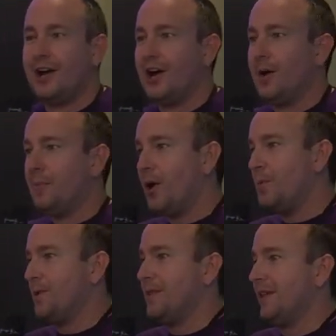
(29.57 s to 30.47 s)
Um,
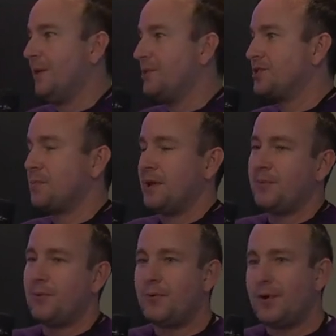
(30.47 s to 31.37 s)
hoping that there'll be some
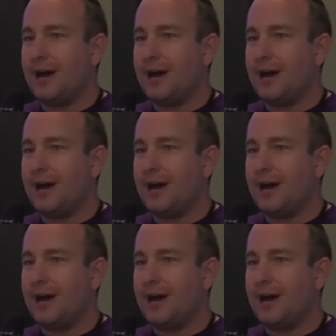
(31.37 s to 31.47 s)
people